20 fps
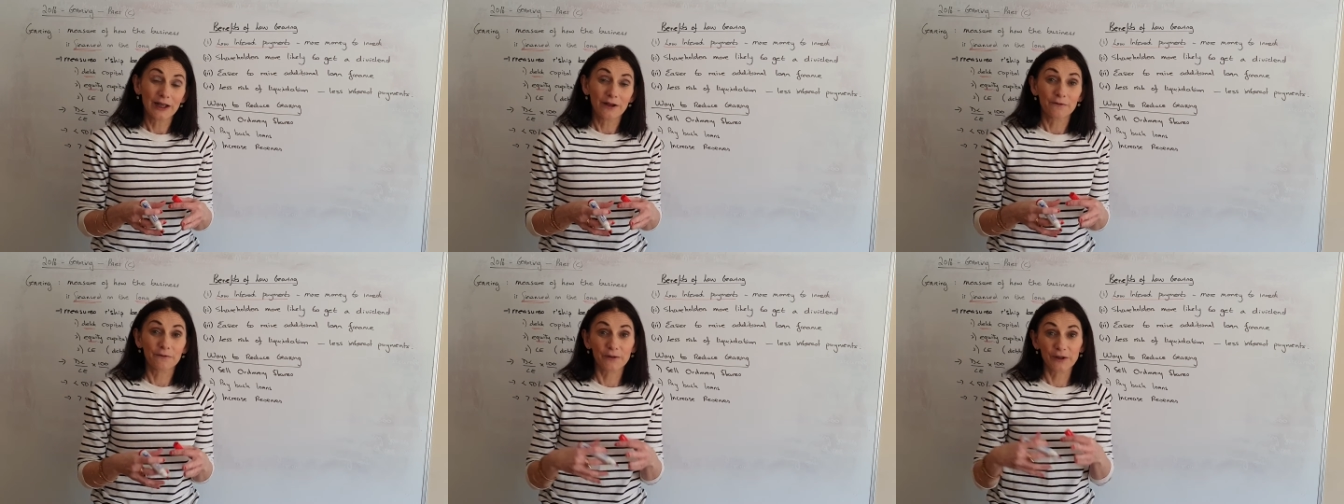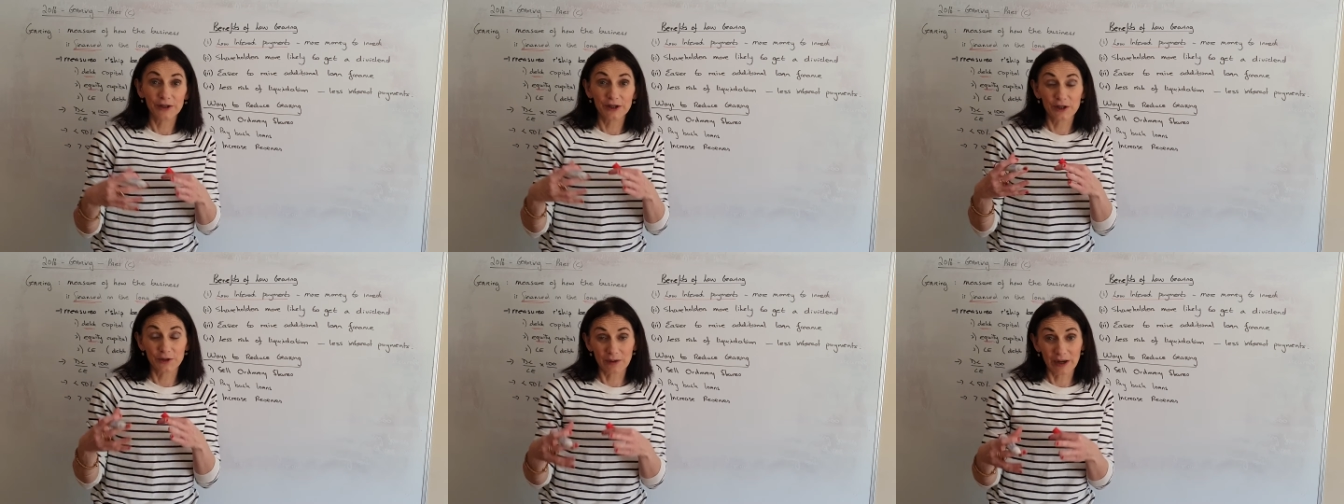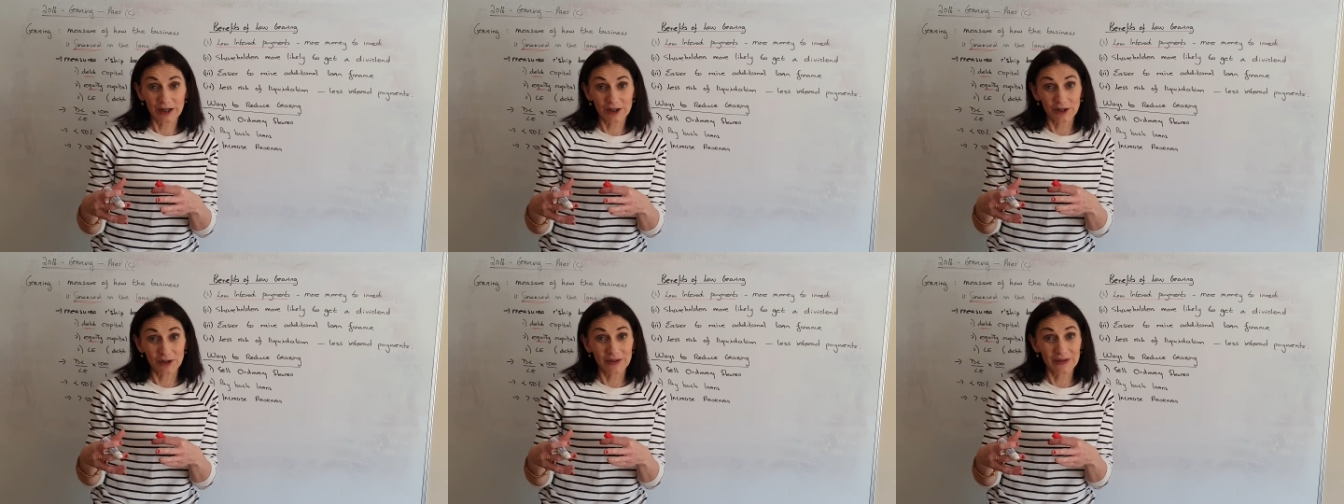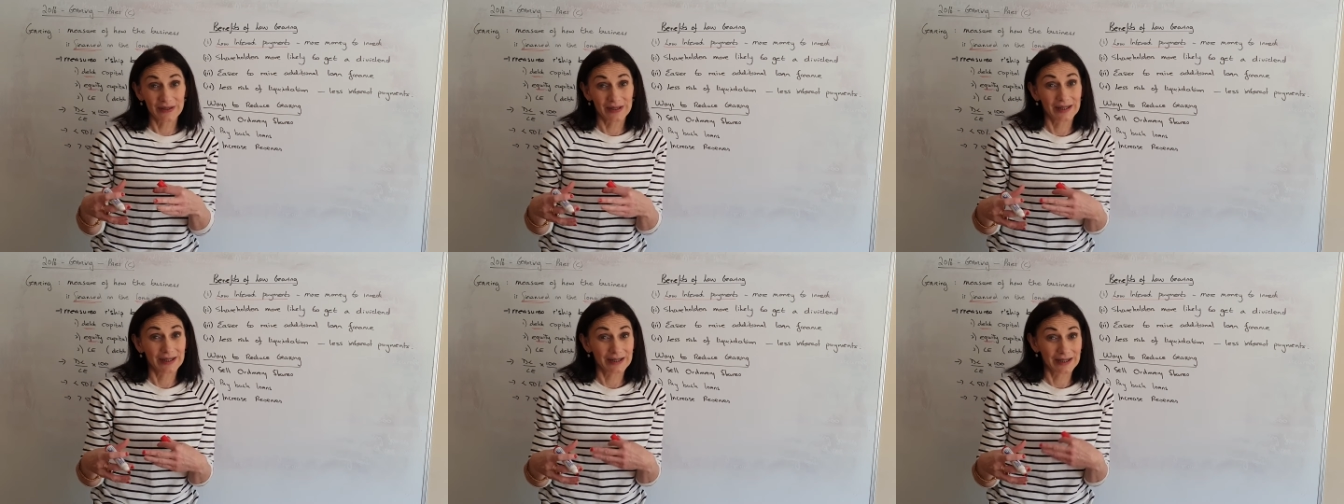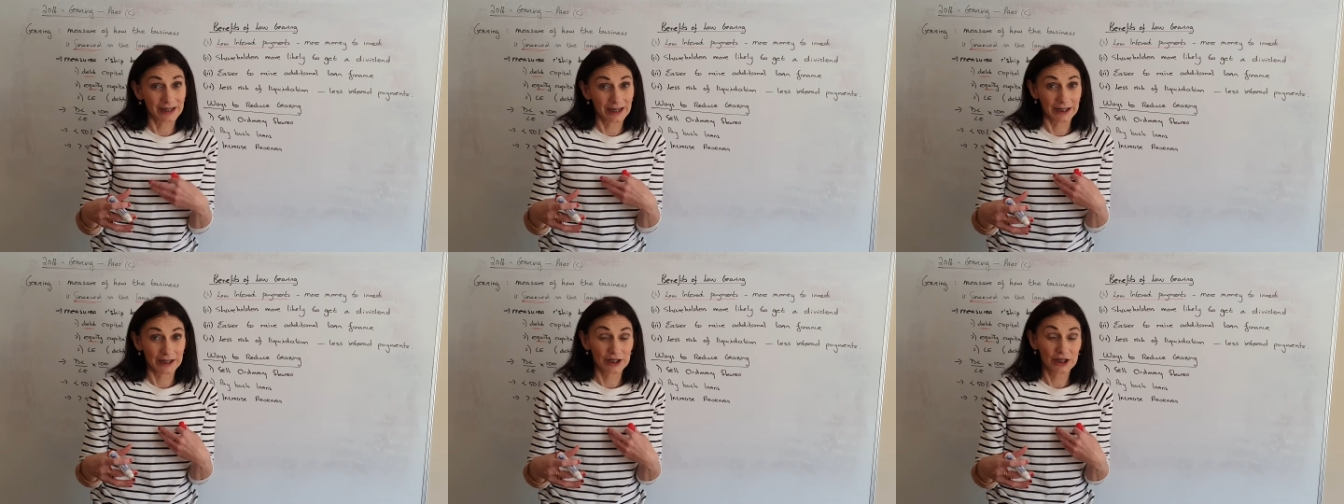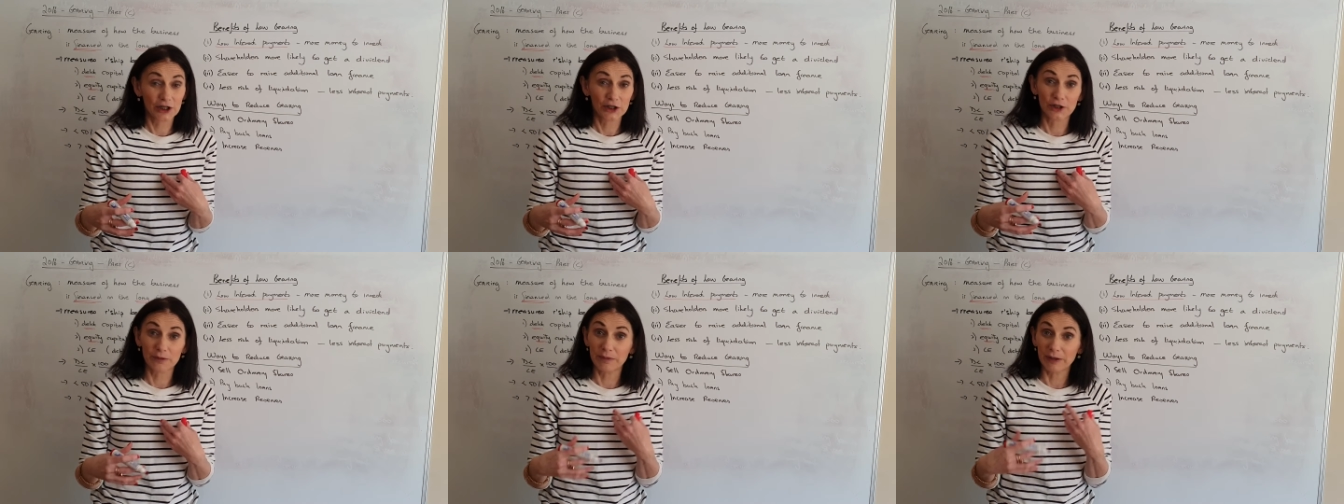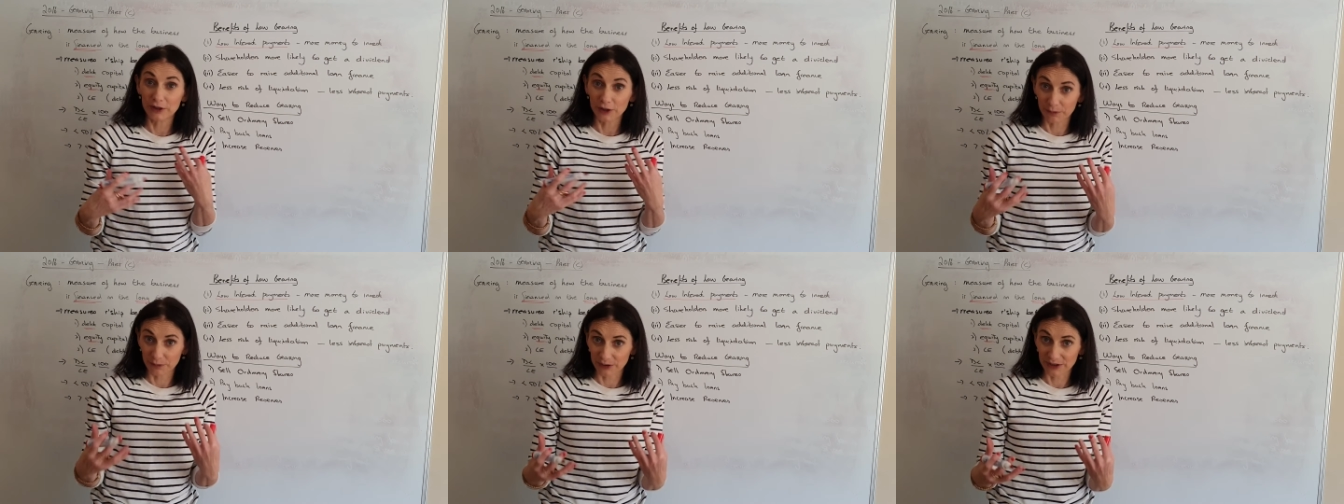for the directors to decide to build up